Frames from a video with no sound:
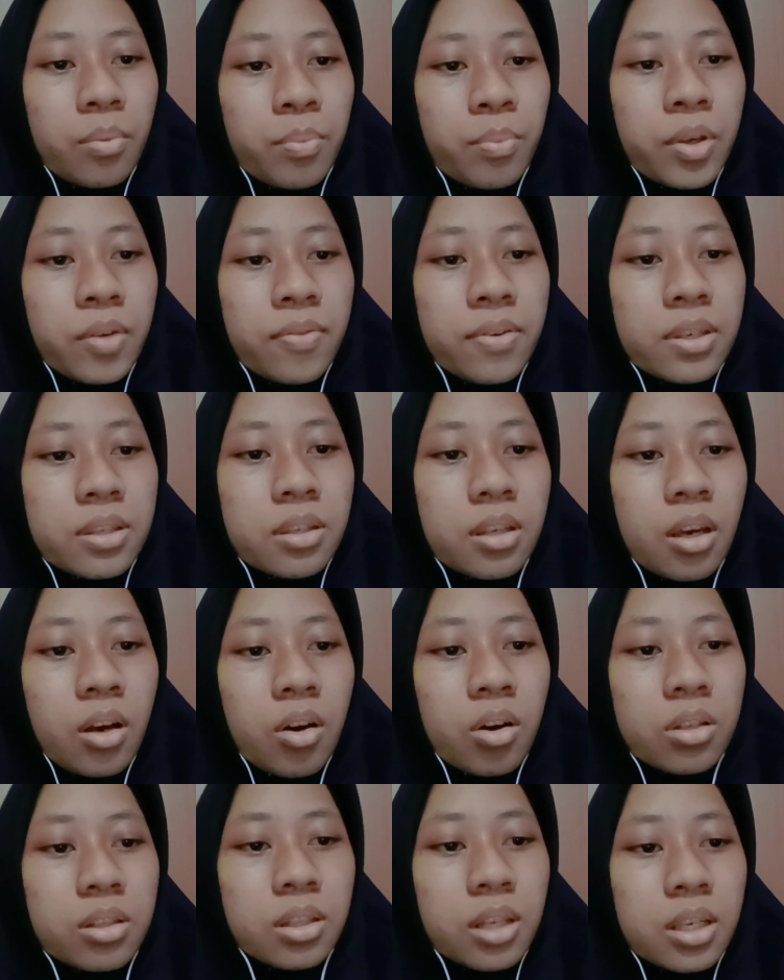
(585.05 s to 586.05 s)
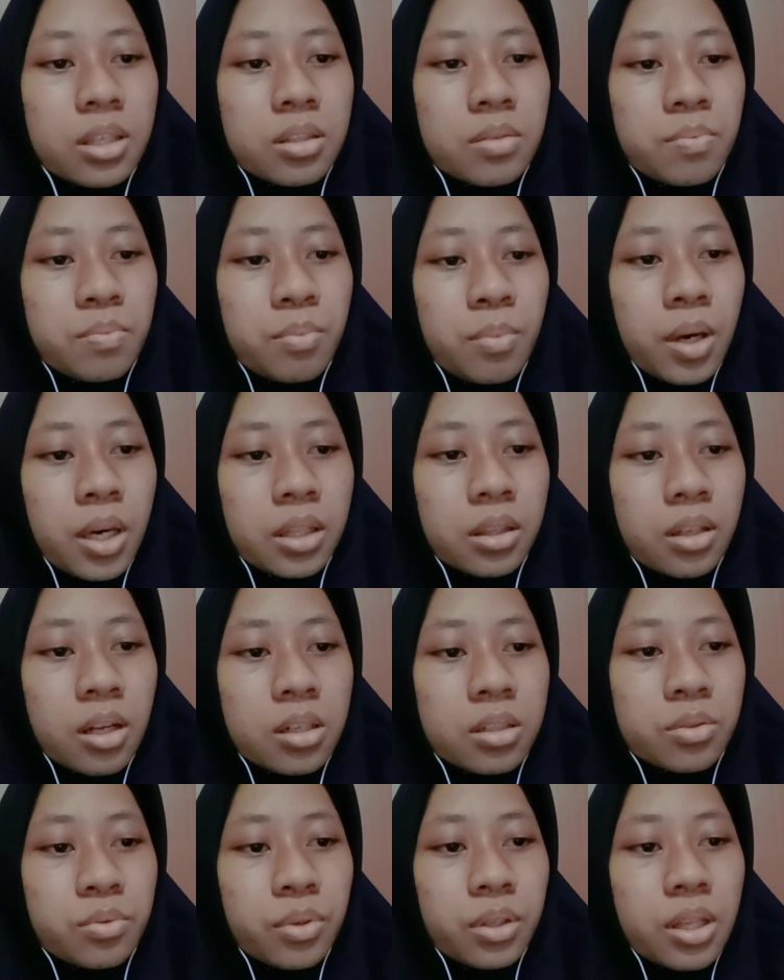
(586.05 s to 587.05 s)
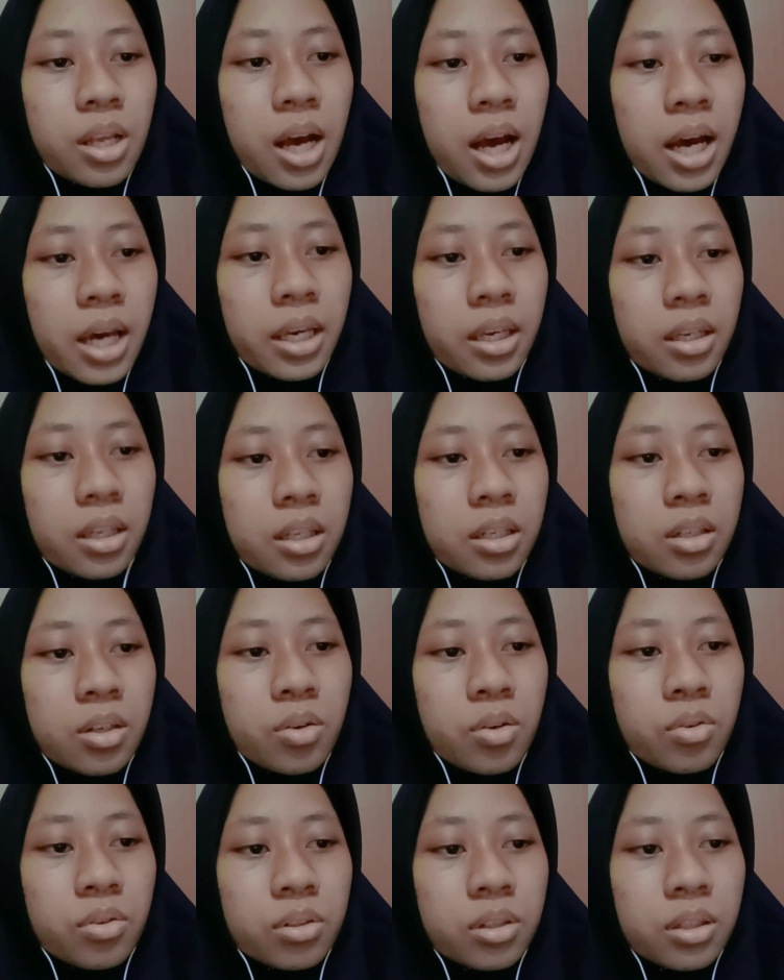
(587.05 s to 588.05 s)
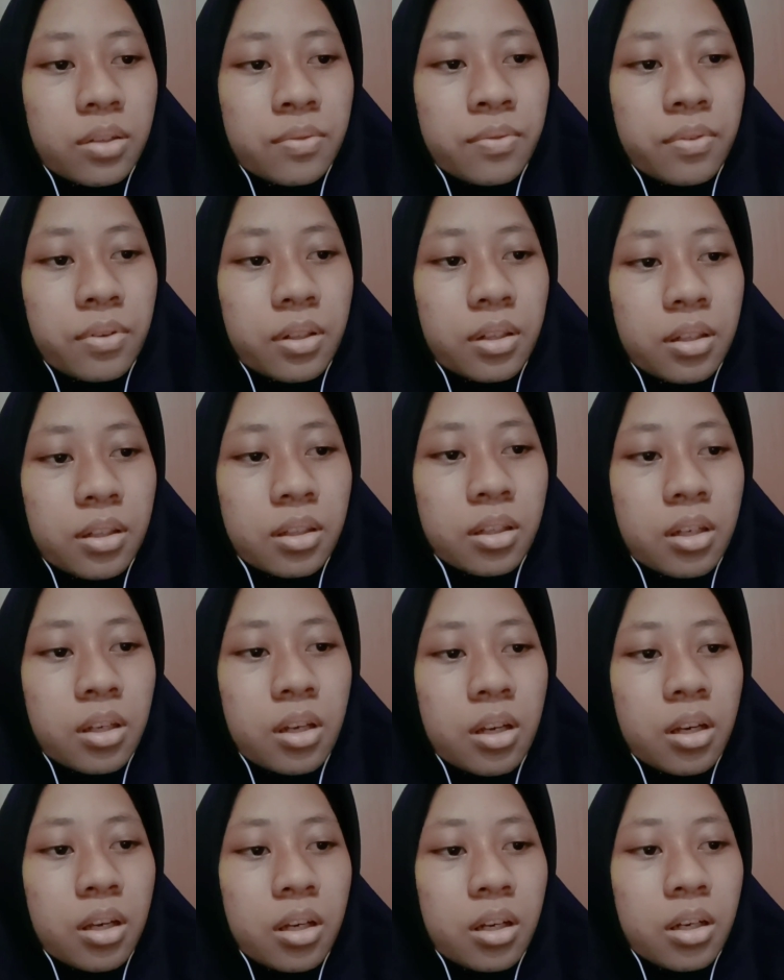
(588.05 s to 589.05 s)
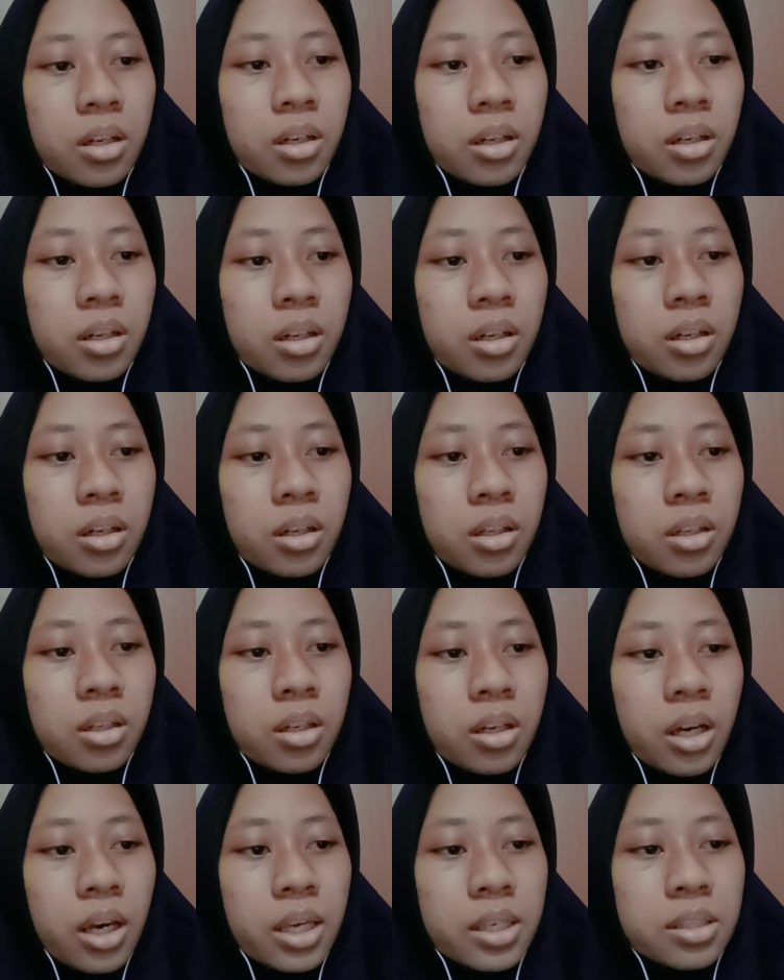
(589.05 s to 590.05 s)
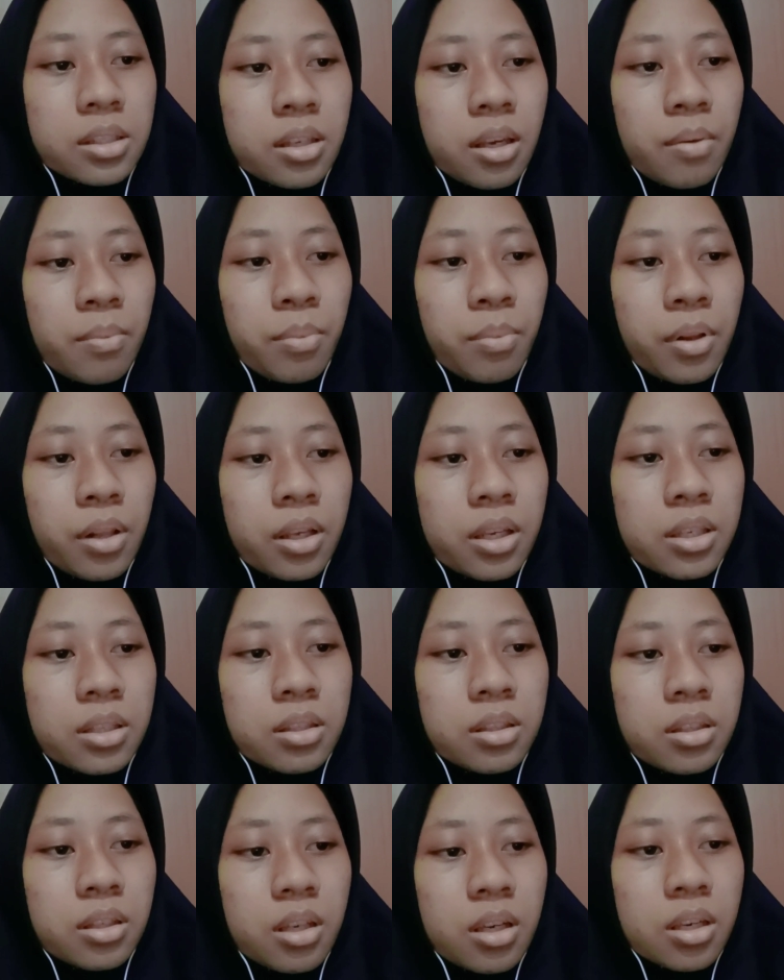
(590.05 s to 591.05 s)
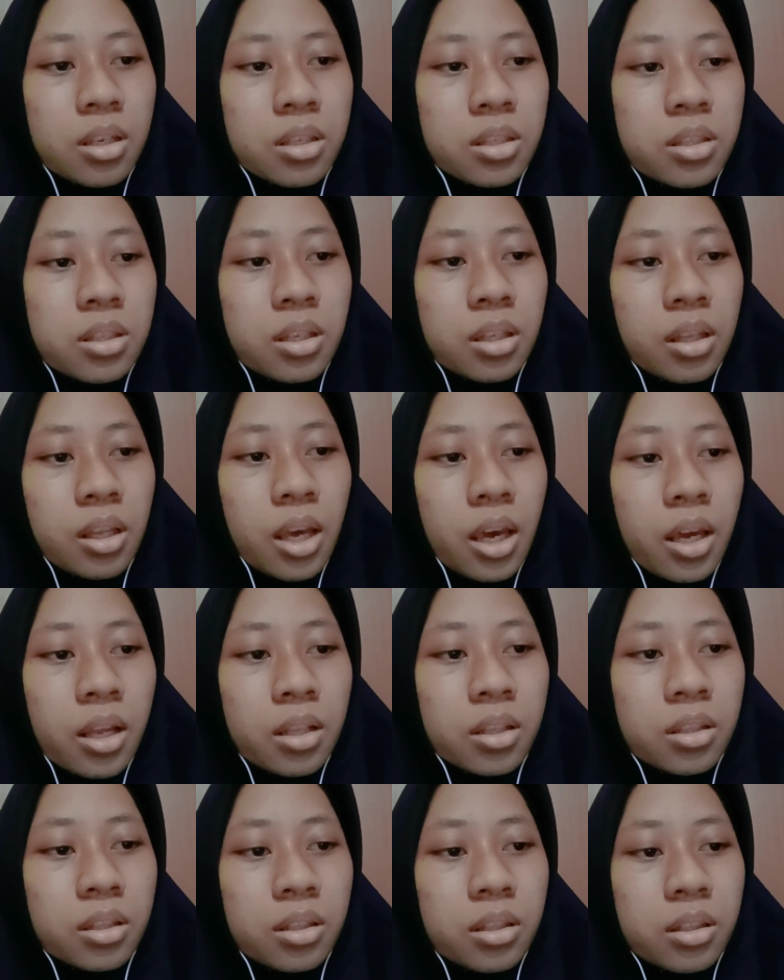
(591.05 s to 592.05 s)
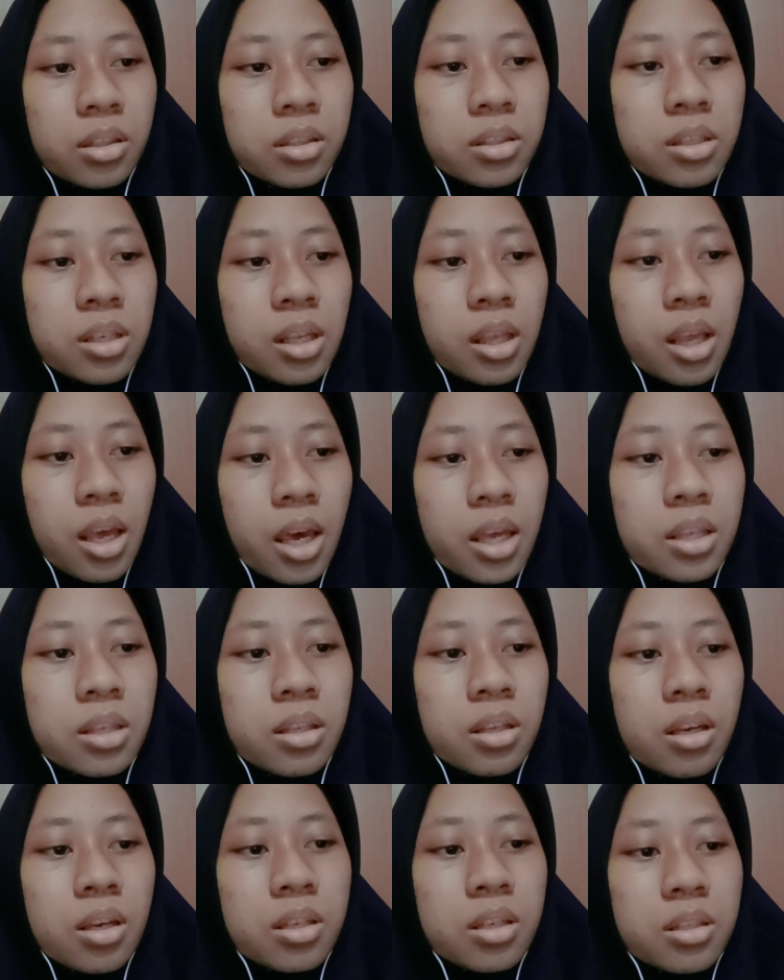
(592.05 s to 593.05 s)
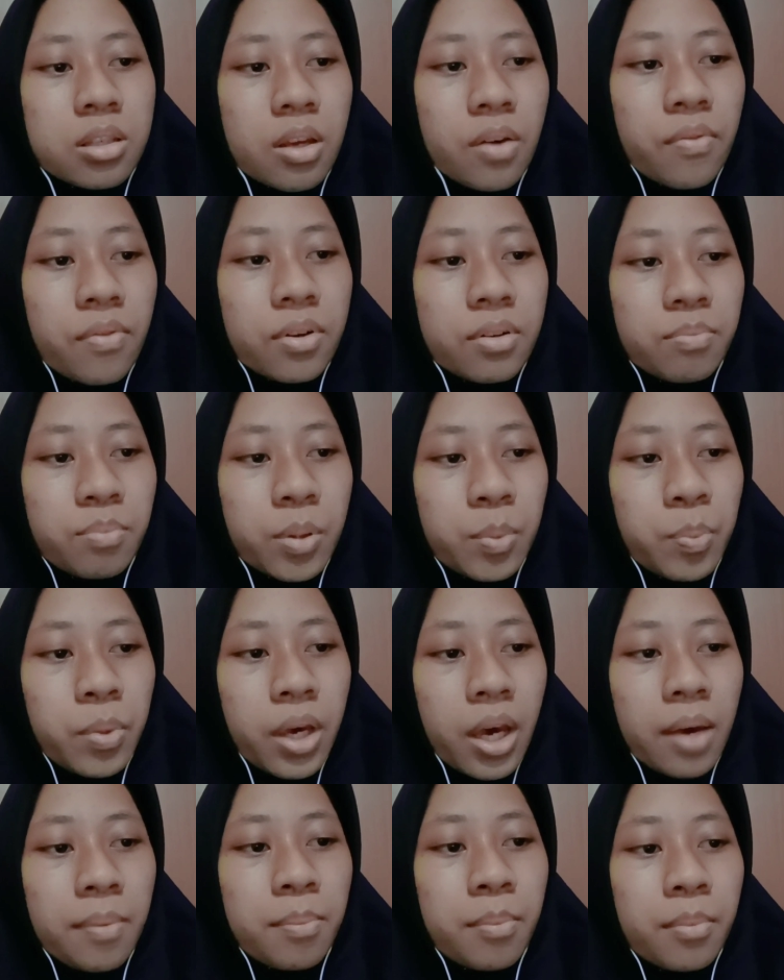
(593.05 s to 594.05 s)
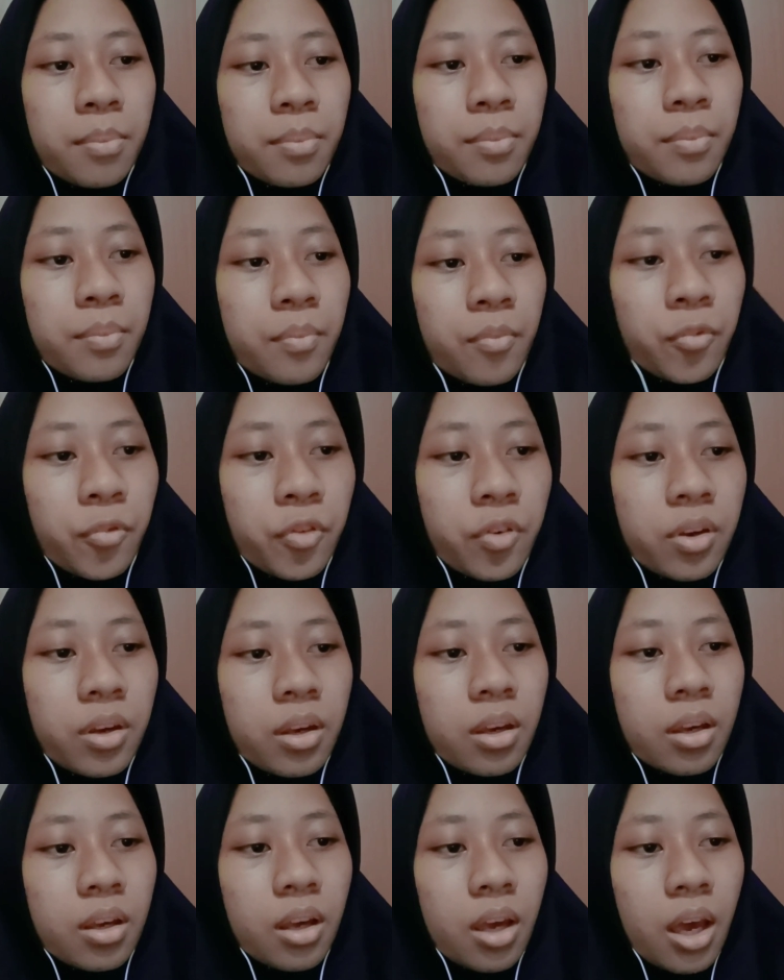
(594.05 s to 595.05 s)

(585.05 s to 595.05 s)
PVC contains metals with high enough level. The example is Zn 7 ppm, Fe